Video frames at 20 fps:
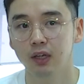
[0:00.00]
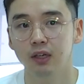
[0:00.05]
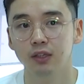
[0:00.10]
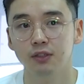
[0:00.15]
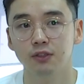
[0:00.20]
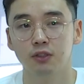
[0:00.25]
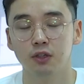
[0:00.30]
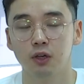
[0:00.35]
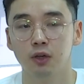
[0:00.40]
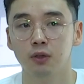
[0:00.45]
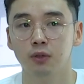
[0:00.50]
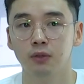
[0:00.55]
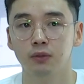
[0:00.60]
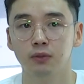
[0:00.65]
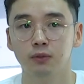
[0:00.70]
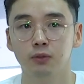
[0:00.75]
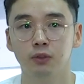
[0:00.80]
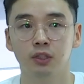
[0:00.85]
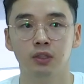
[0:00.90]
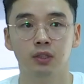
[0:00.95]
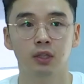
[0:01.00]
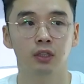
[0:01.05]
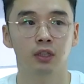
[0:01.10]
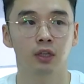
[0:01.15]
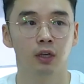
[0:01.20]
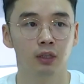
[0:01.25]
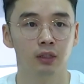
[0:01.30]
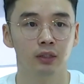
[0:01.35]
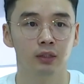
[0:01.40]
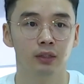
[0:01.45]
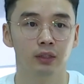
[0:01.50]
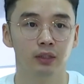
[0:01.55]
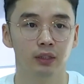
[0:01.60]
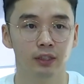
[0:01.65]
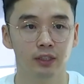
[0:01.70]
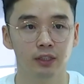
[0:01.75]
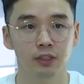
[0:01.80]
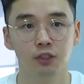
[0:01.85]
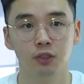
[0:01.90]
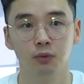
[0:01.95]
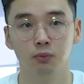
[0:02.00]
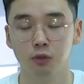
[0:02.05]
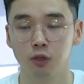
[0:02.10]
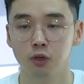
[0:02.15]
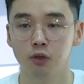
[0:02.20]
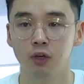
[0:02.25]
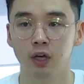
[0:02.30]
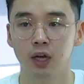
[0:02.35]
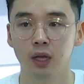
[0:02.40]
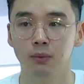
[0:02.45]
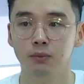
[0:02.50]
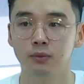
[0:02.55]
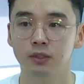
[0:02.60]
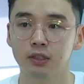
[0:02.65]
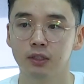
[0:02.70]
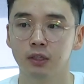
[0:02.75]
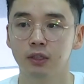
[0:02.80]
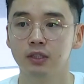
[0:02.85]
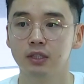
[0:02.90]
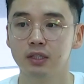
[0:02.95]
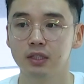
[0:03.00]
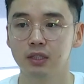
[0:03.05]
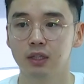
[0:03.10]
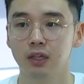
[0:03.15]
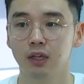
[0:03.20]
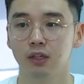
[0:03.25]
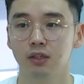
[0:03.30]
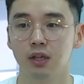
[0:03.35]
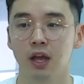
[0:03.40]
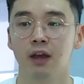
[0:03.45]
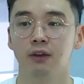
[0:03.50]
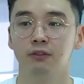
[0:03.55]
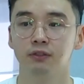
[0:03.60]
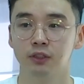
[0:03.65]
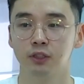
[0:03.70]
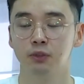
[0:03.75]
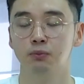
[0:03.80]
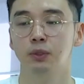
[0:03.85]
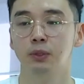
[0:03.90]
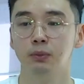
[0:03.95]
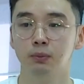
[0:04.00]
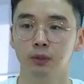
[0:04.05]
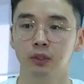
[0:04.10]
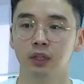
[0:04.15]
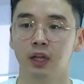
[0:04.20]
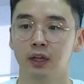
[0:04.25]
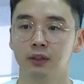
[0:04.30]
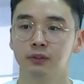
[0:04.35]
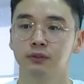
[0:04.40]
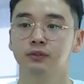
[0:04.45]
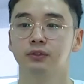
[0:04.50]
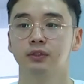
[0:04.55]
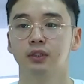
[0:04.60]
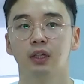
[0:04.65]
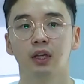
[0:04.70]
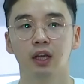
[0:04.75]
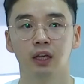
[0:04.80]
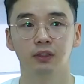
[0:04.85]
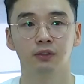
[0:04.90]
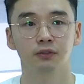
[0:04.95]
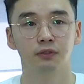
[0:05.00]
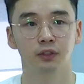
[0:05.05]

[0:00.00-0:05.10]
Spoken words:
so the Young Leadership Program starts after people have kind of